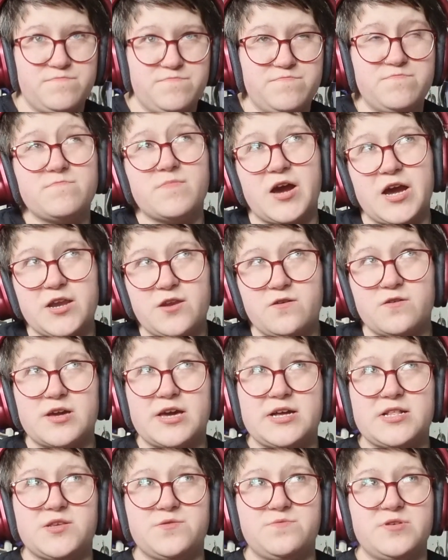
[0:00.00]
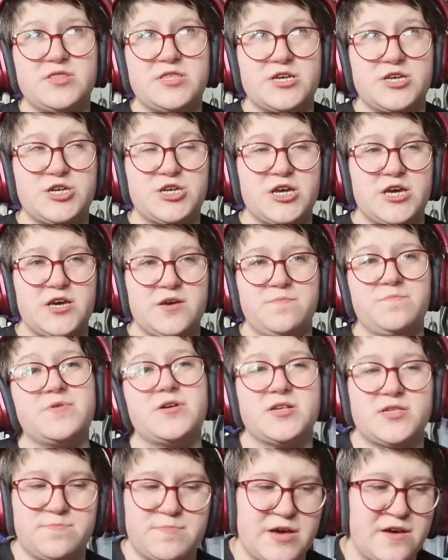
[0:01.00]
Might not get to it this year
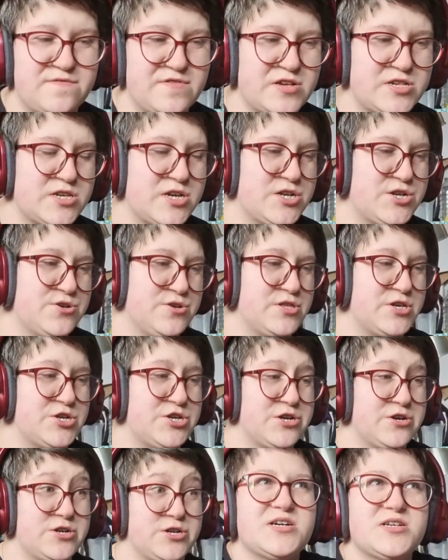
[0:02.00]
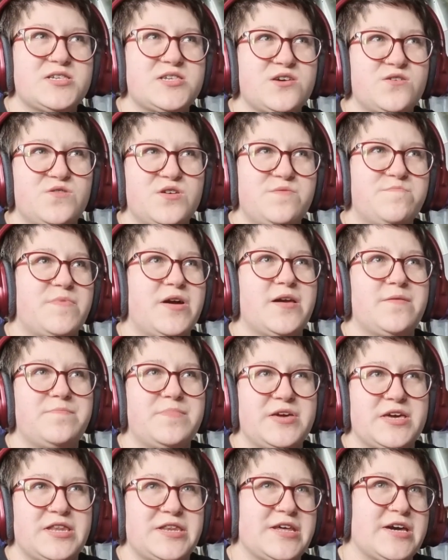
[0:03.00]
because I'm having surgery this year, so it might
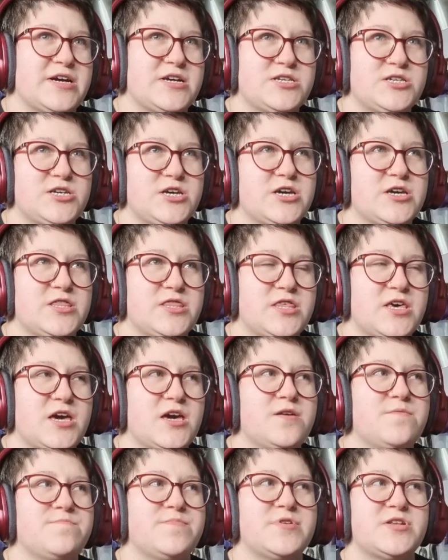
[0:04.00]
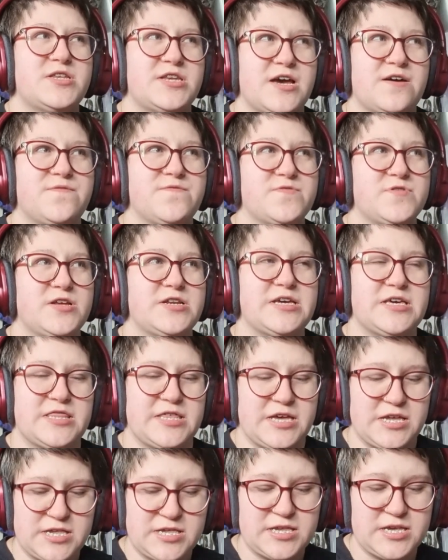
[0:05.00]
be a next year thing, but definitely
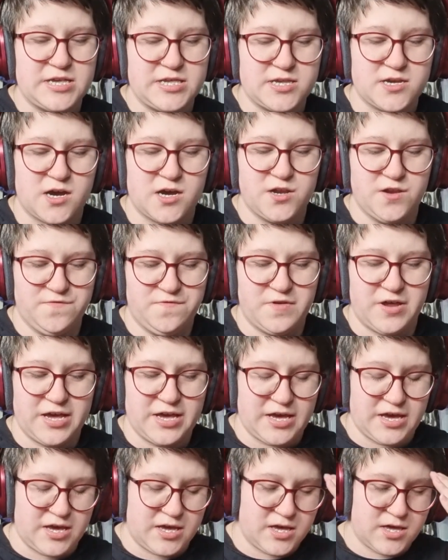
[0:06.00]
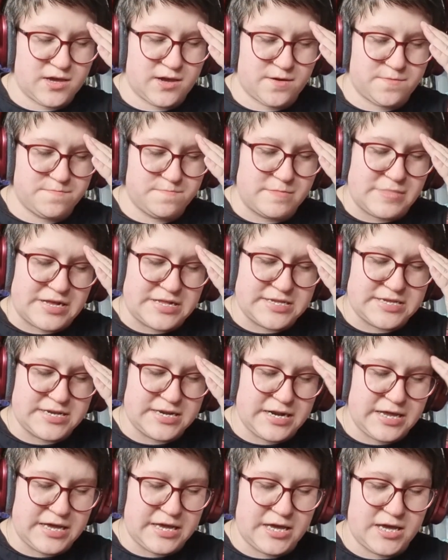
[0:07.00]
this is kind of like
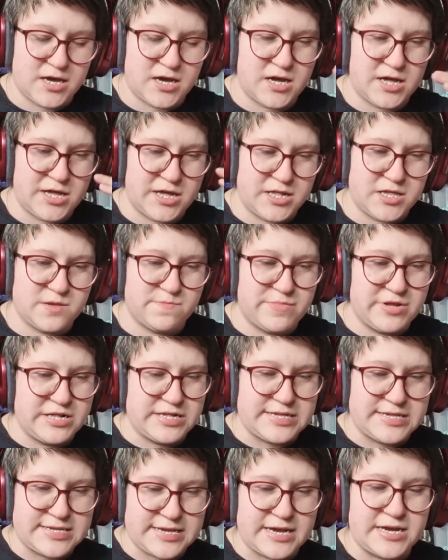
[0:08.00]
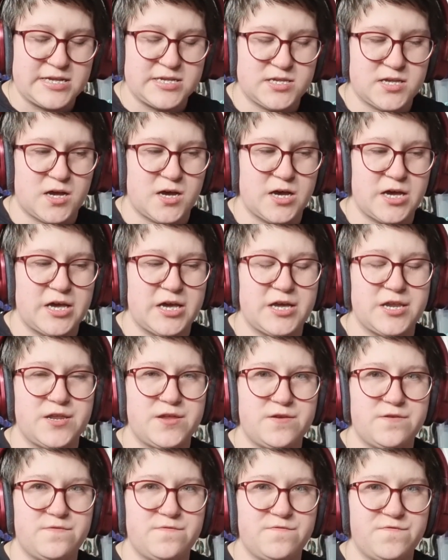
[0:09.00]
mentally it's been set aside
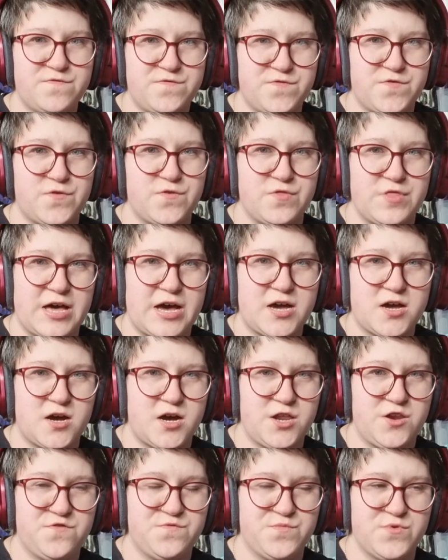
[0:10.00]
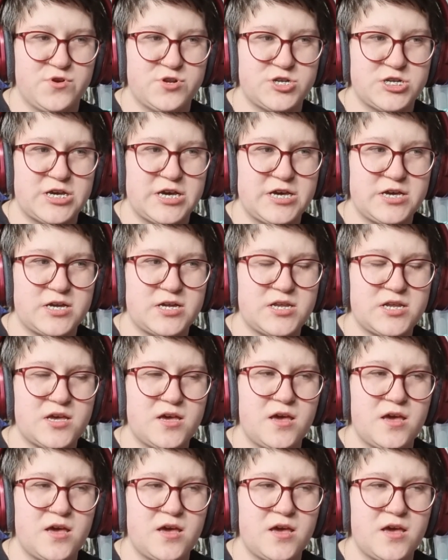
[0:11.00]
for that kind of project.